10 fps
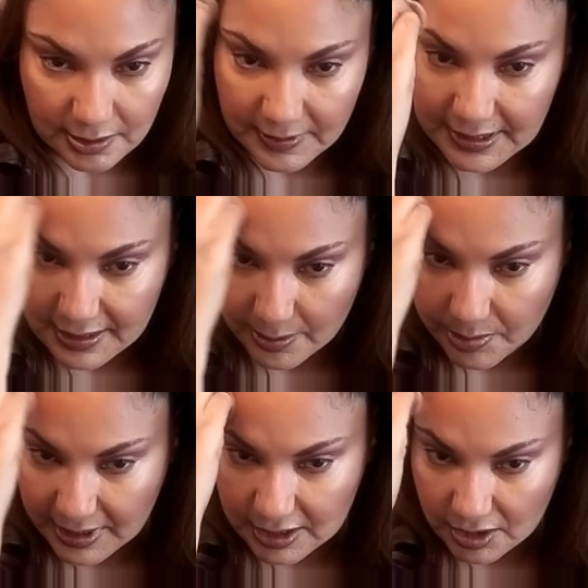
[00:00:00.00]
squeeze the
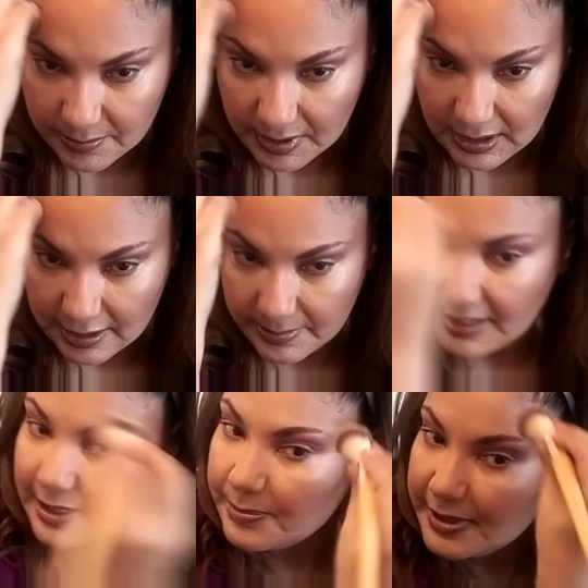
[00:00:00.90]
brush and put a little
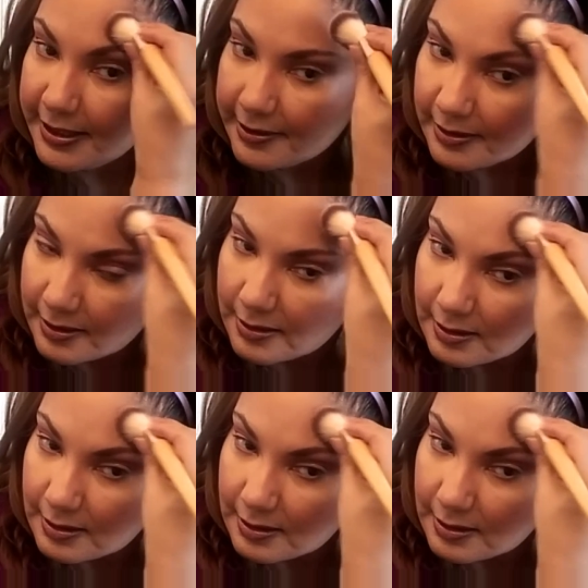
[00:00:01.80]
bit up here.